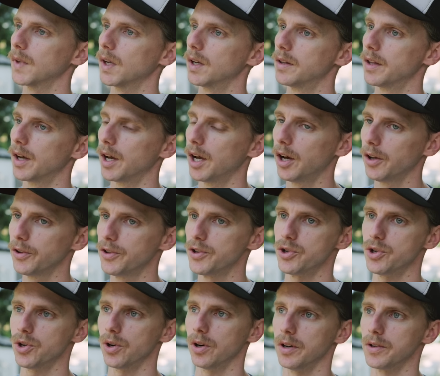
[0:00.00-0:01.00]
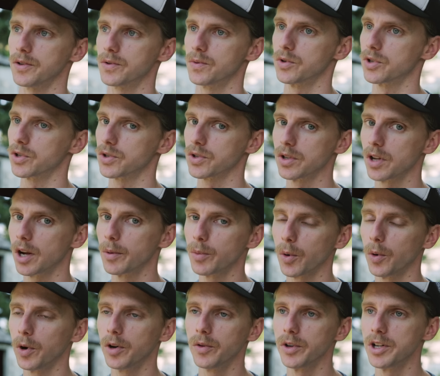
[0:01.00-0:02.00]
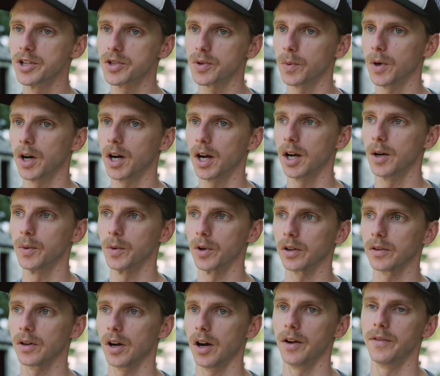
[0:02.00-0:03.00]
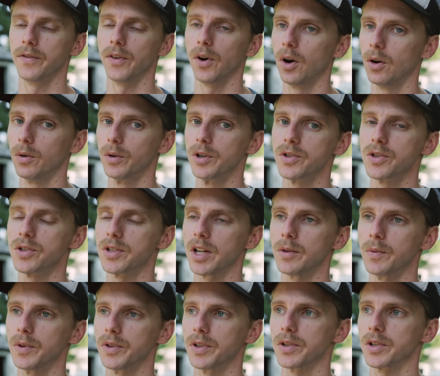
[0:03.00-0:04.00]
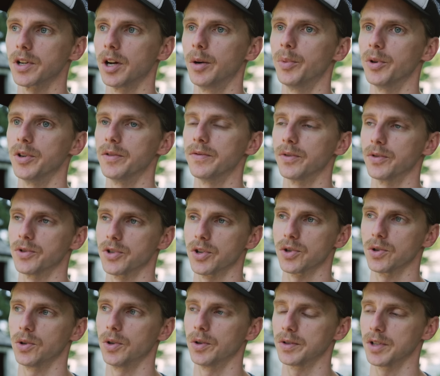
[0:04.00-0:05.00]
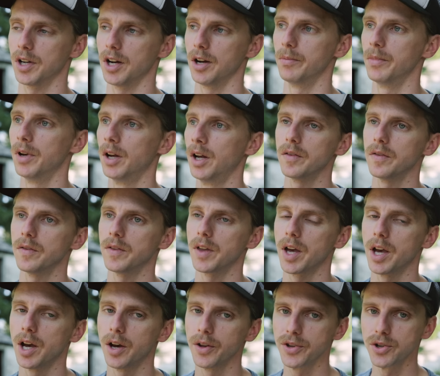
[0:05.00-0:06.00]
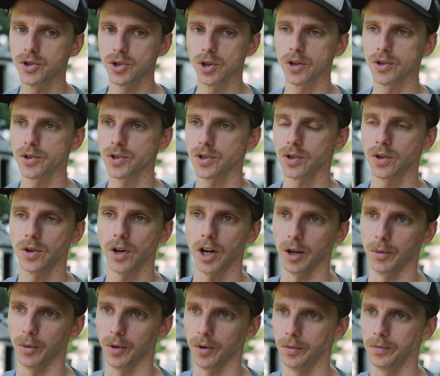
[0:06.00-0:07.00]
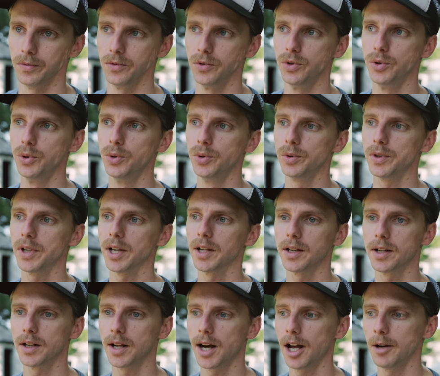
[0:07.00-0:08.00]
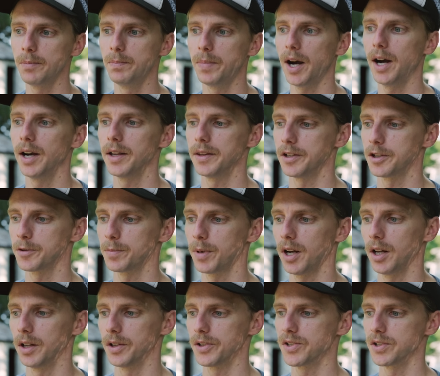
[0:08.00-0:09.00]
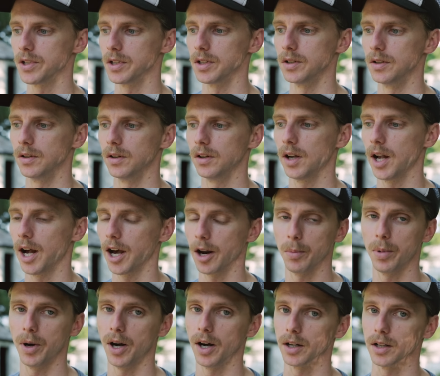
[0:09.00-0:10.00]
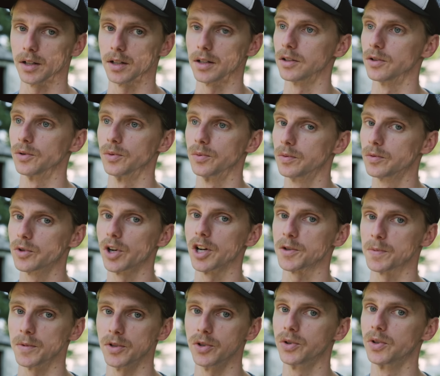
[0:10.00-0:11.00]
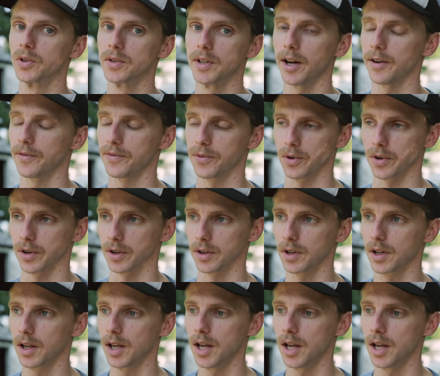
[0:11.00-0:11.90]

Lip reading: The health insurance, which is the number one reason why I've always stayed with this company for such a long time. The health insurance is incredible. You cannot buy this policy out of pocket. You could not afford it.